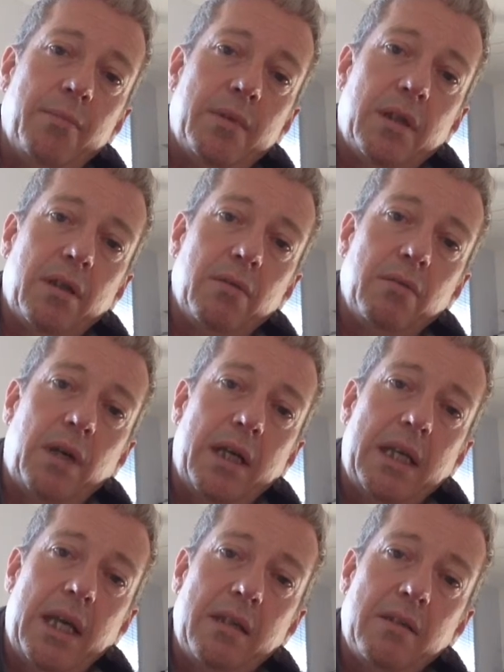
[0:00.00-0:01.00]
So
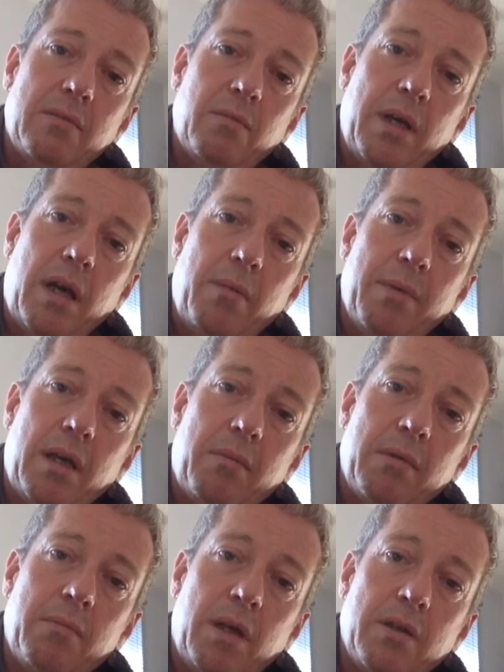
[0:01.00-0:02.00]
I guess we are
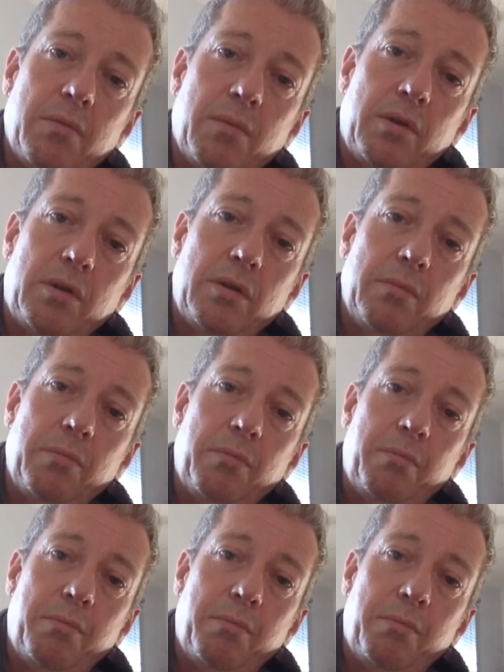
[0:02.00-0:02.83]
becoming much more